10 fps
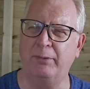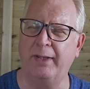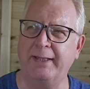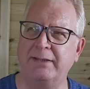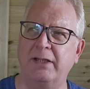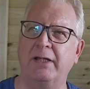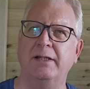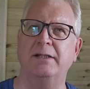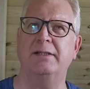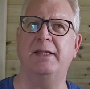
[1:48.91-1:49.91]
but they
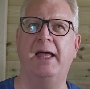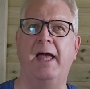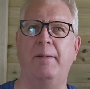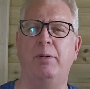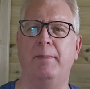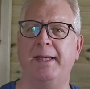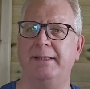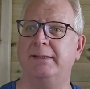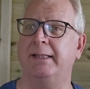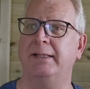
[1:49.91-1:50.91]
turned their
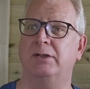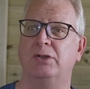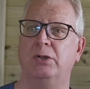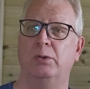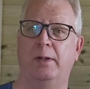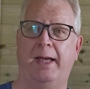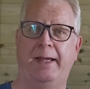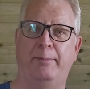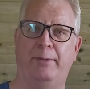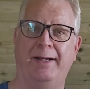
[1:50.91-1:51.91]
pomace into
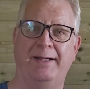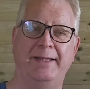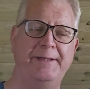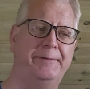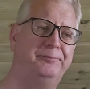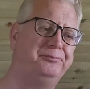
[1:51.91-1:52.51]
a brandy.